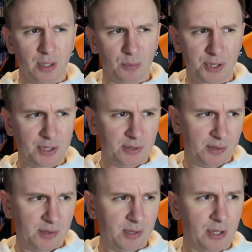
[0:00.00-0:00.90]
when you can
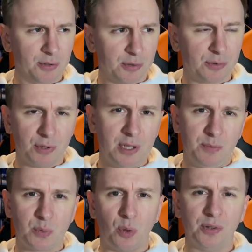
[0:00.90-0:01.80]
sit on a stream
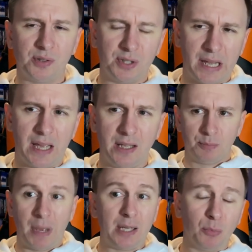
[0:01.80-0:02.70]
twice a day,
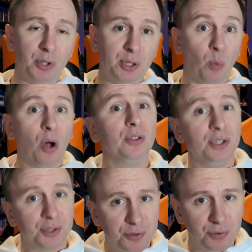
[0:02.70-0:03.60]
make money while you
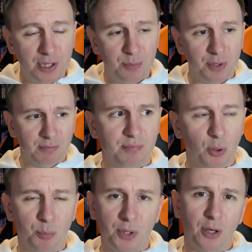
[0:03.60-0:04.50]
stream, and
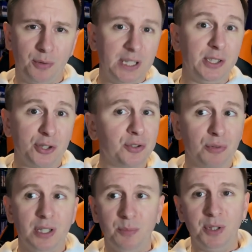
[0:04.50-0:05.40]
upload each
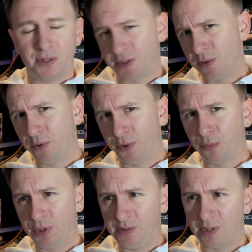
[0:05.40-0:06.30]
stream into two or
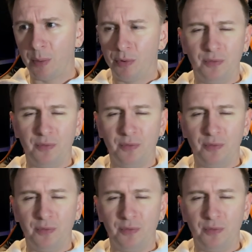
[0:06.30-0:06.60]
three separate